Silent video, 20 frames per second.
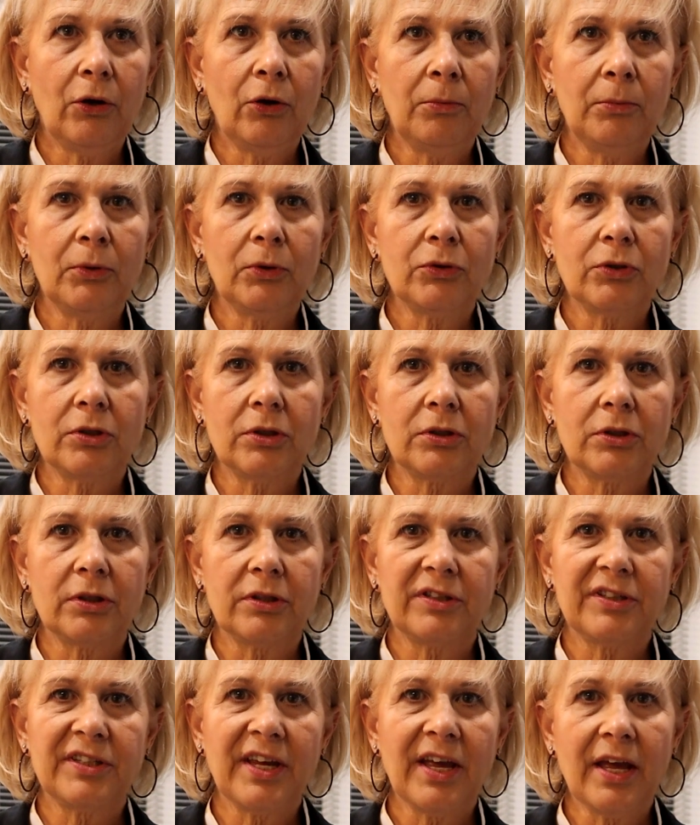
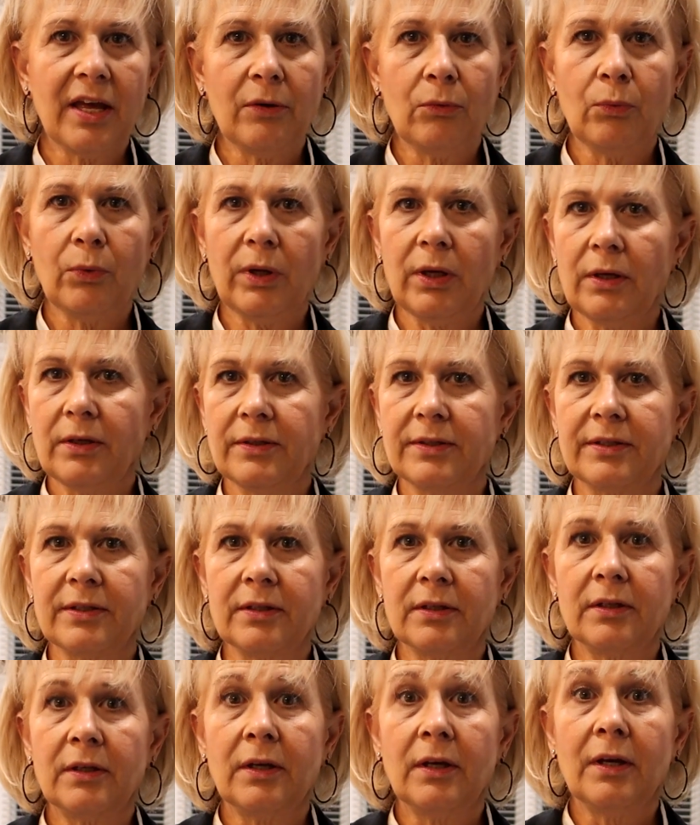almost 10
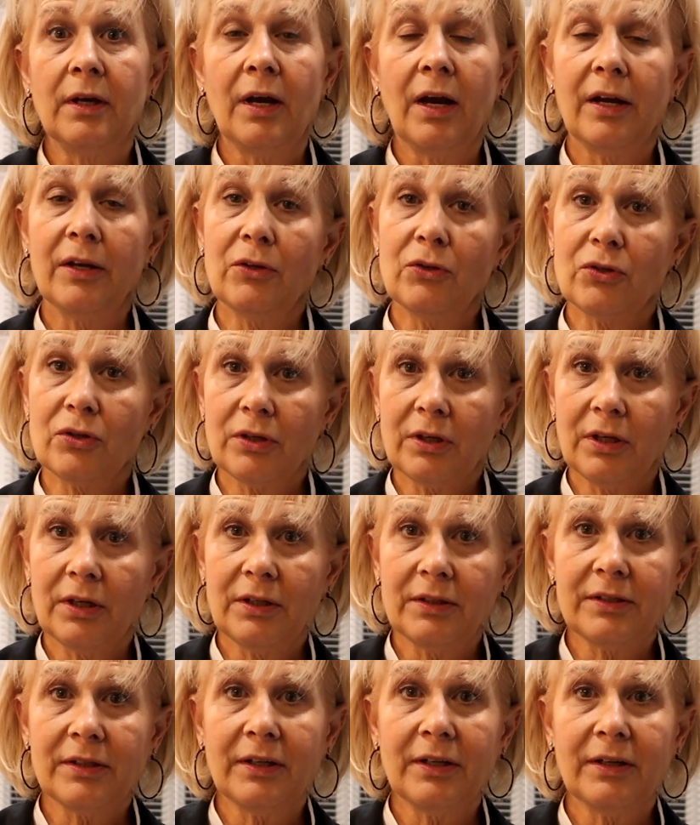weeks. I usually get
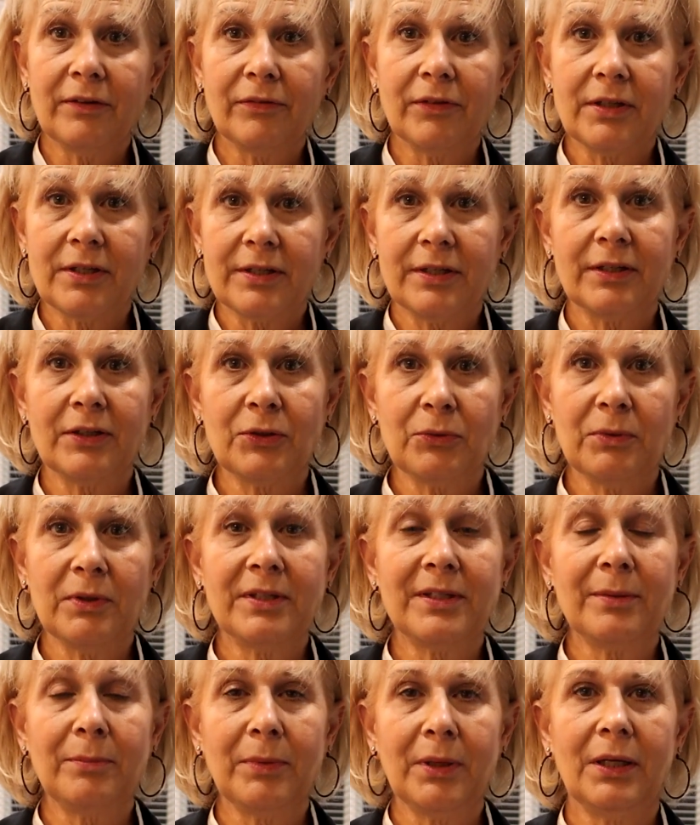it done every six
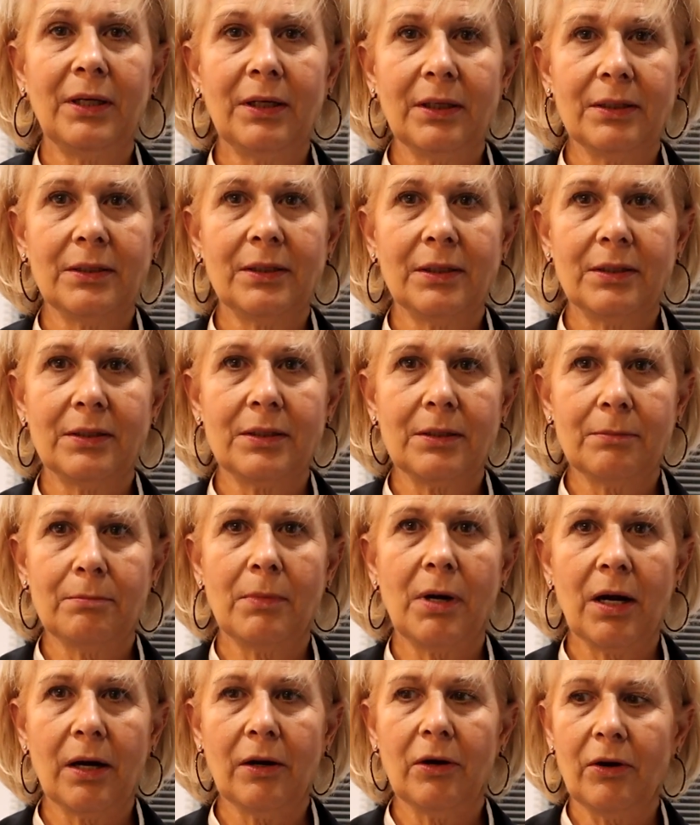weeks. I'm getting it done
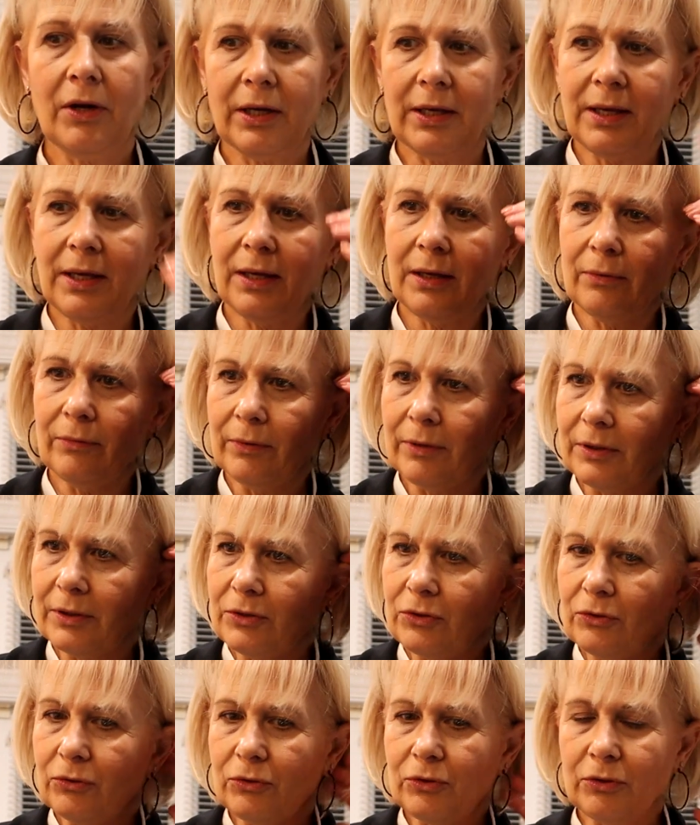tomorrow. I can't really
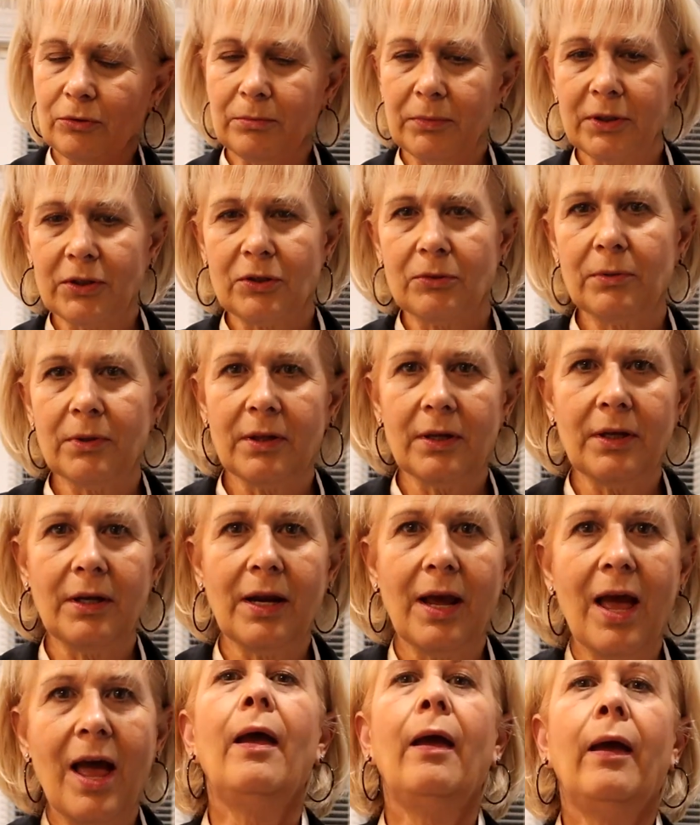do too much with
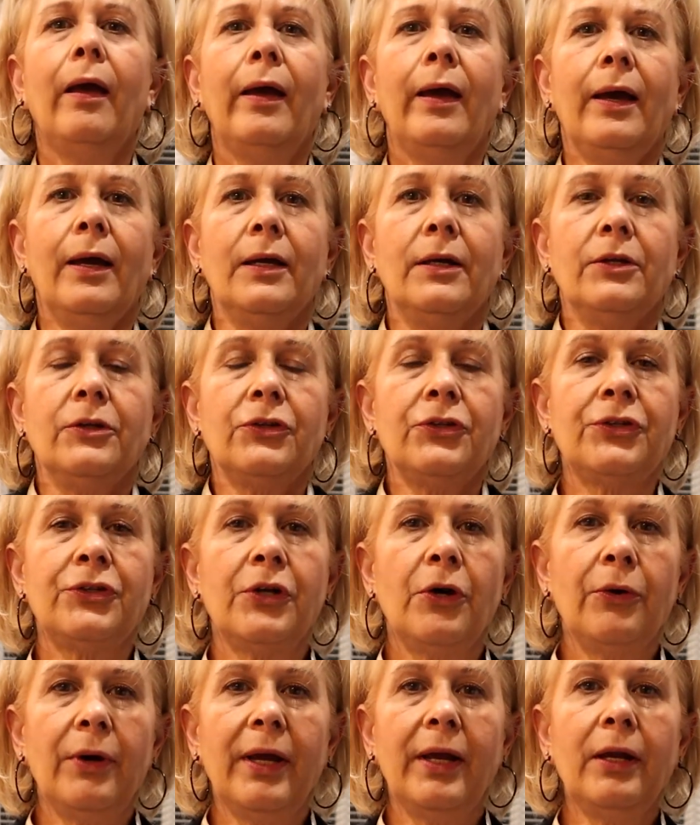it.
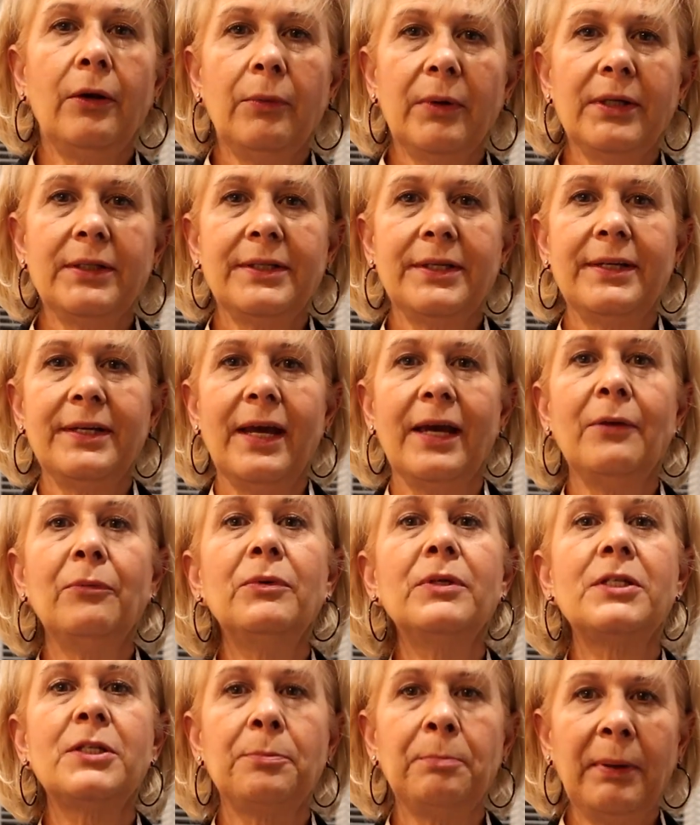So anyway, today
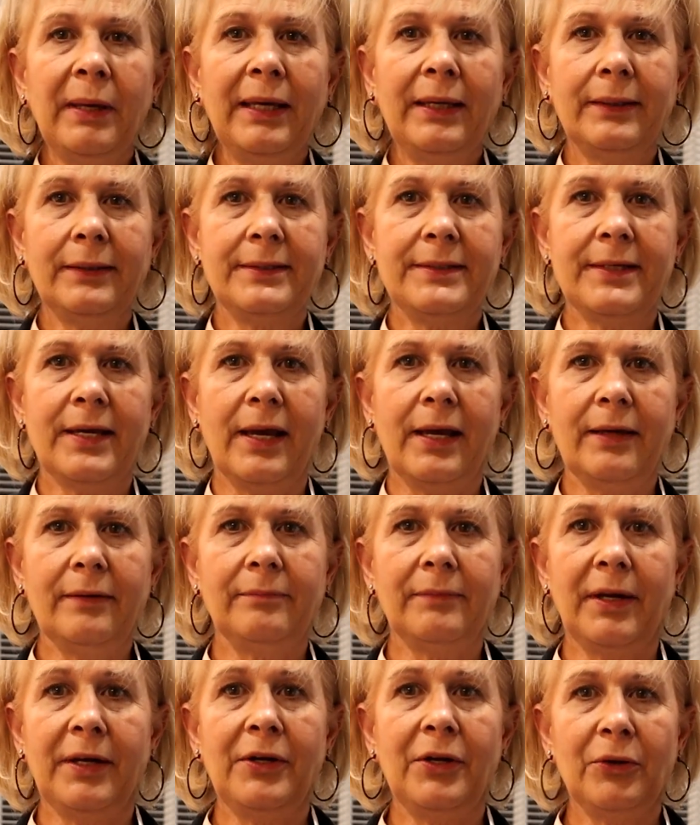was pink
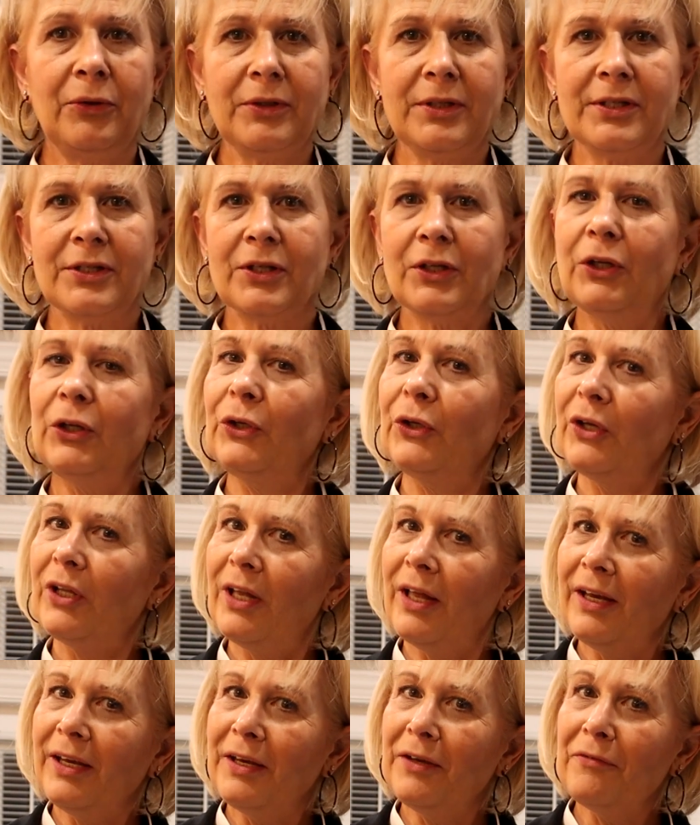day. I know it doesn't look
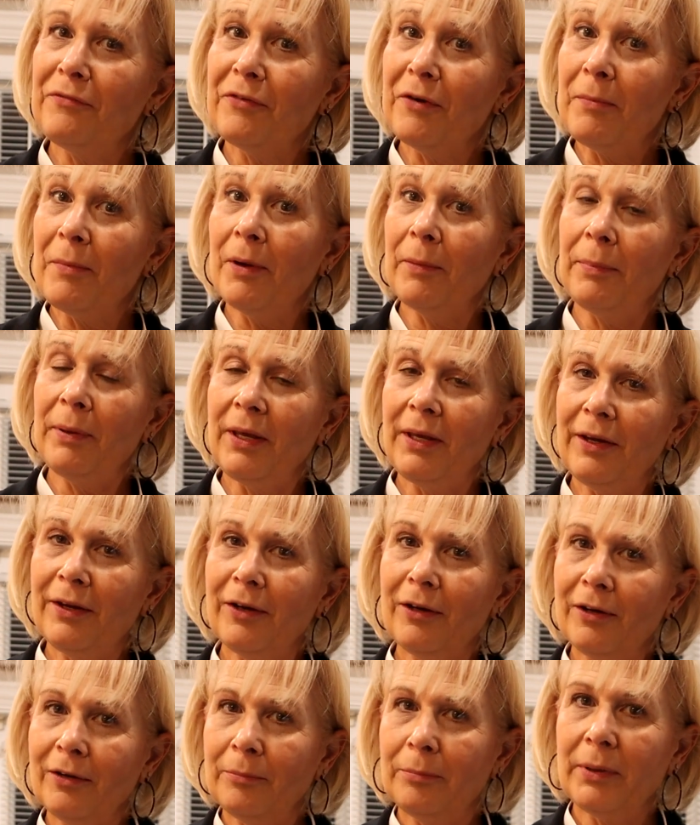like it from up
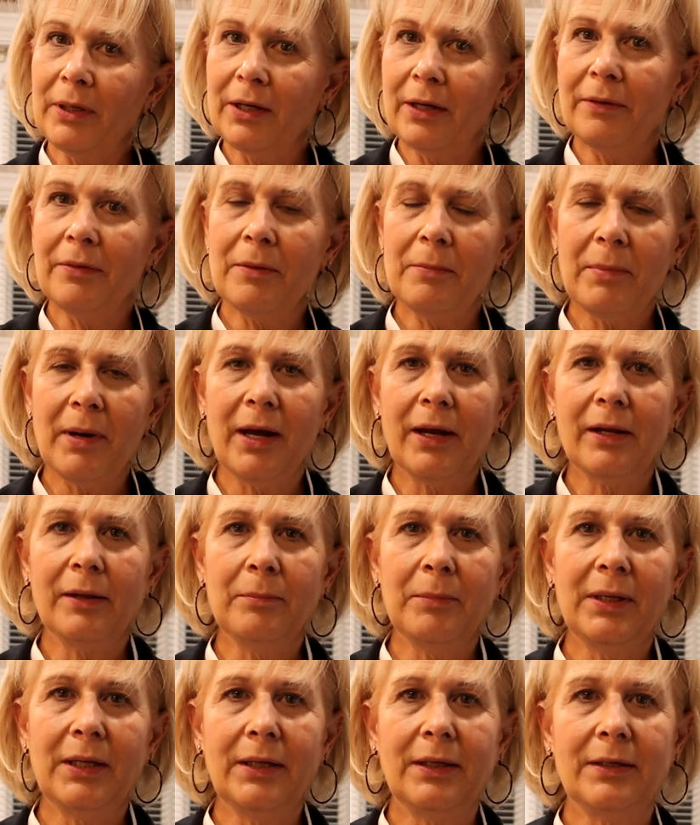here, but on the
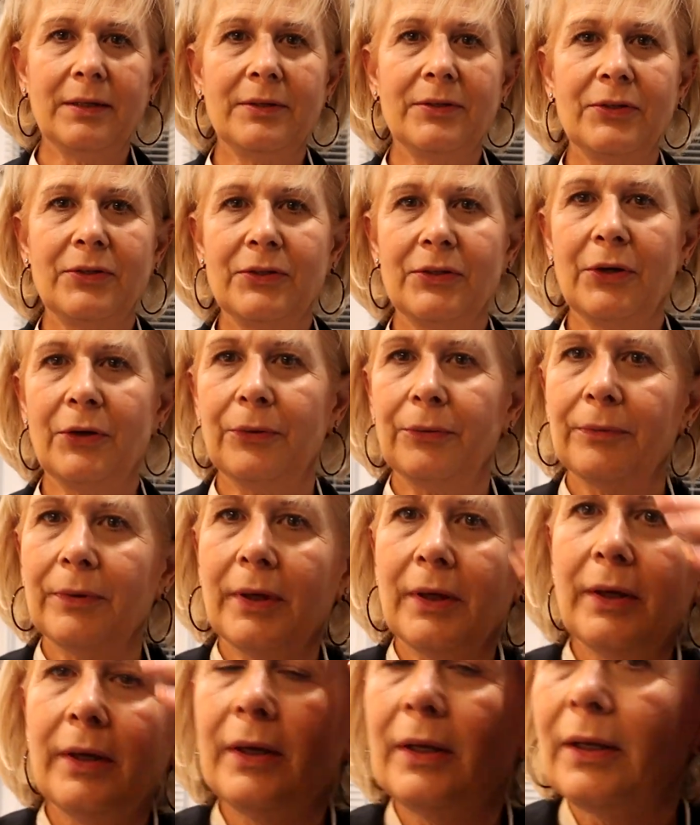bottom it is. So
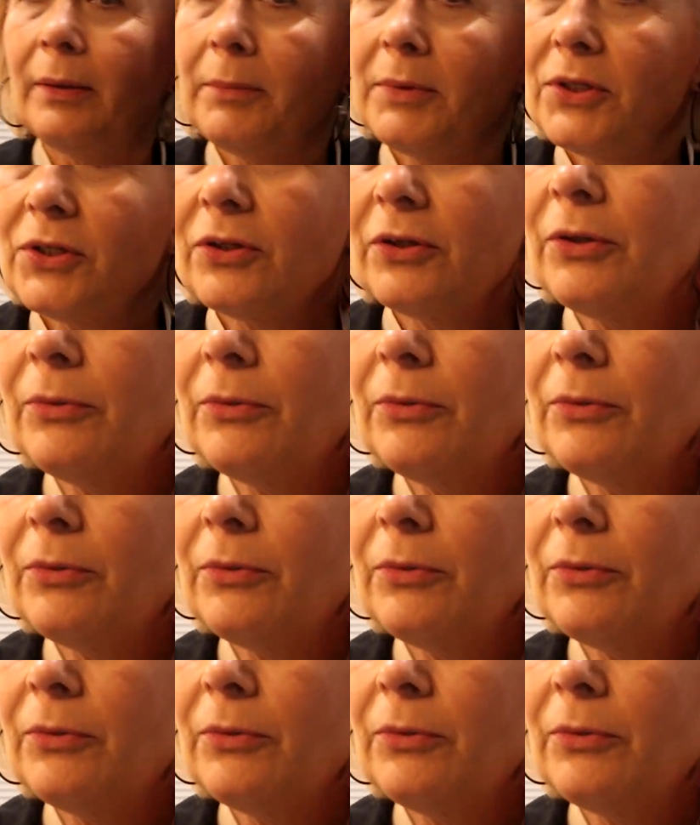let me show